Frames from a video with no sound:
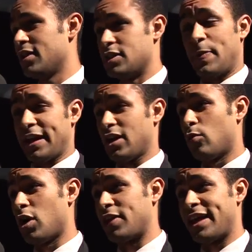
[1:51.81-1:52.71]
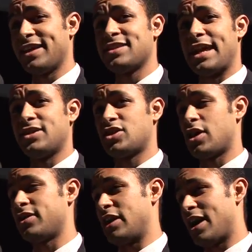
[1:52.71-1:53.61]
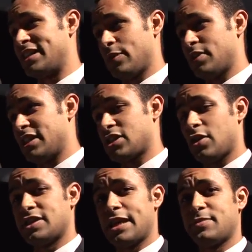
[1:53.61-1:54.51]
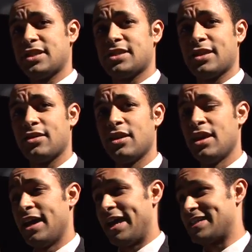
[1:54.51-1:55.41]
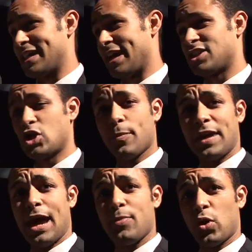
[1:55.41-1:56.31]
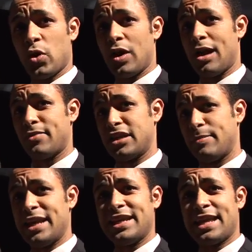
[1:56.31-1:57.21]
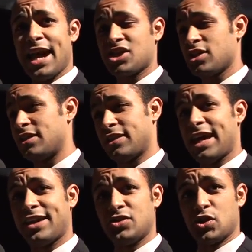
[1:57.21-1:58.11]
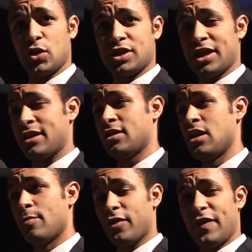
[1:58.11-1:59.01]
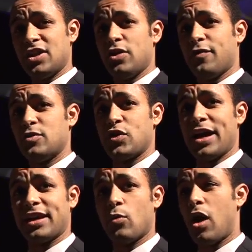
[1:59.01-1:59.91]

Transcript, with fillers: depending on what that is. And so the idea with this concept is that it's a stopgap or an immediate action that they can do to prevent you from drowning